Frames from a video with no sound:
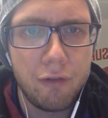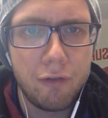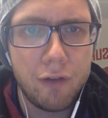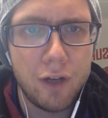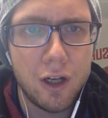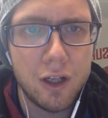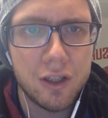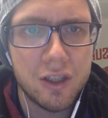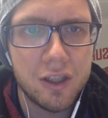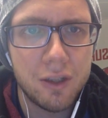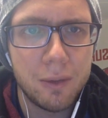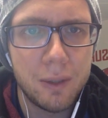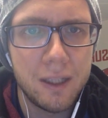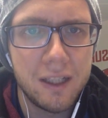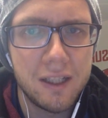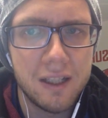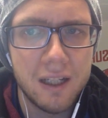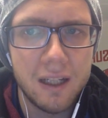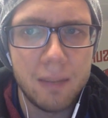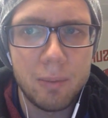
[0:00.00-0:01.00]
far too
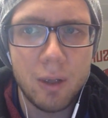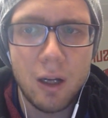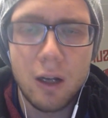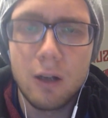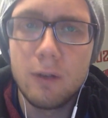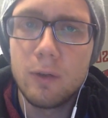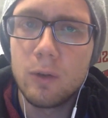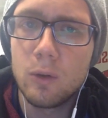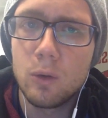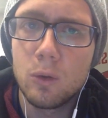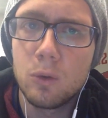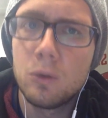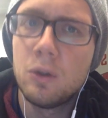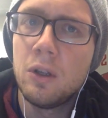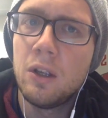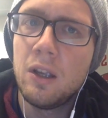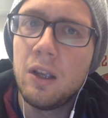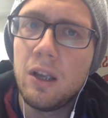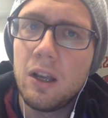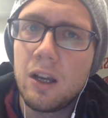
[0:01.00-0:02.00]
easily. But overall,
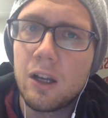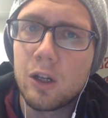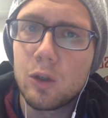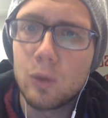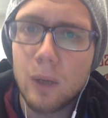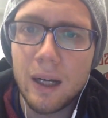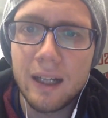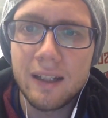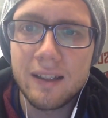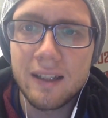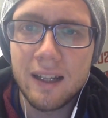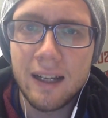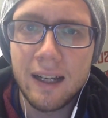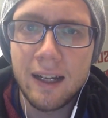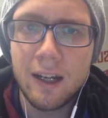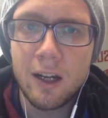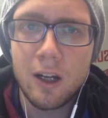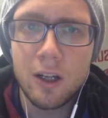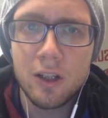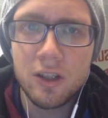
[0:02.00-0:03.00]
a great
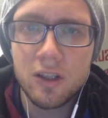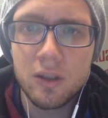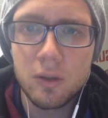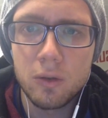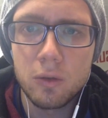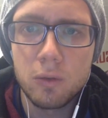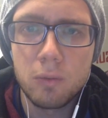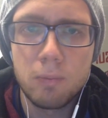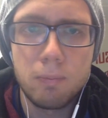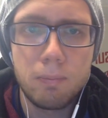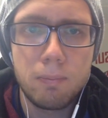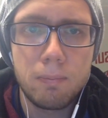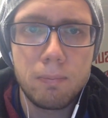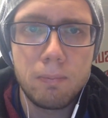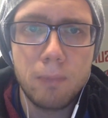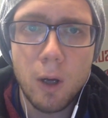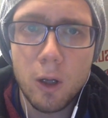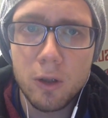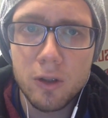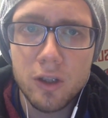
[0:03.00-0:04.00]
day. Arsenal
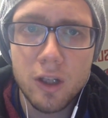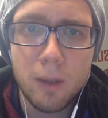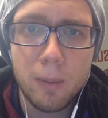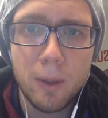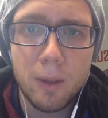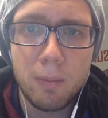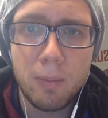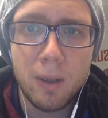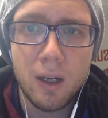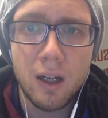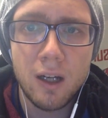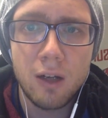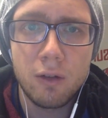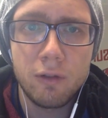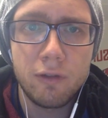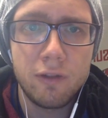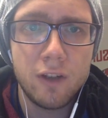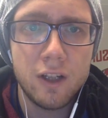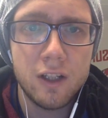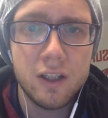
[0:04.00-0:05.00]
on top of the
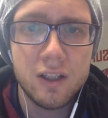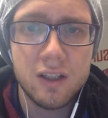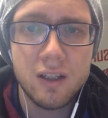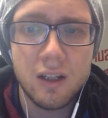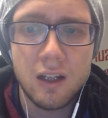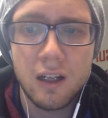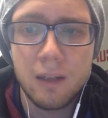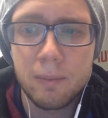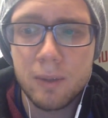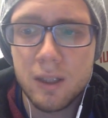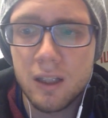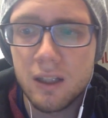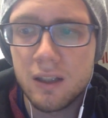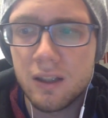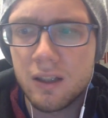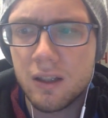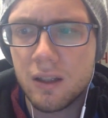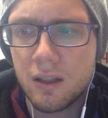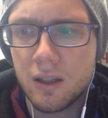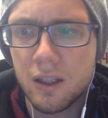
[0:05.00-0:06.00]
pile, first time
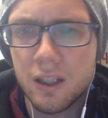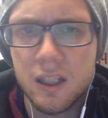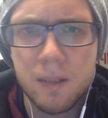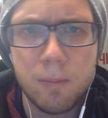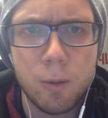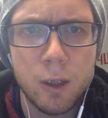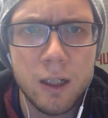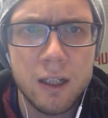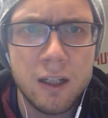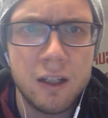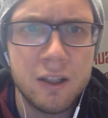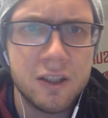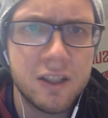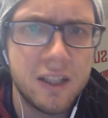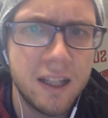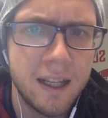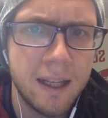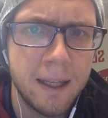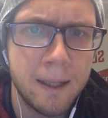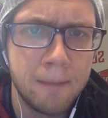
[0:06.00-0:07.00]
since, I think, spring
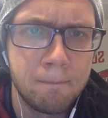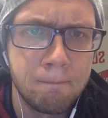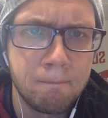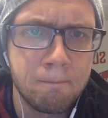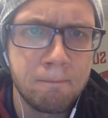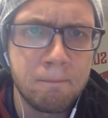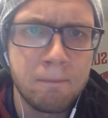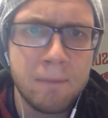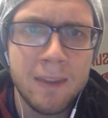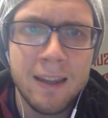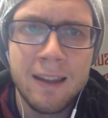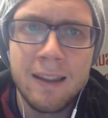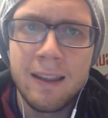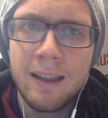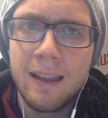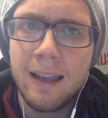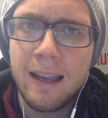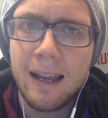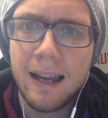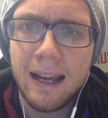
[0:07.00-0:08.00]
last year.
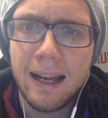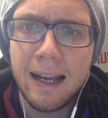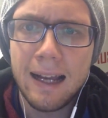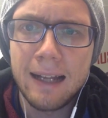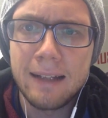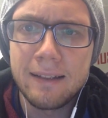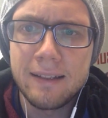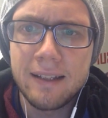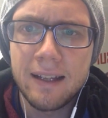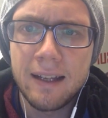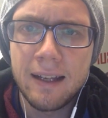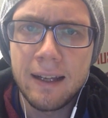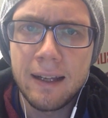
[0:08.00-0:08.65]
And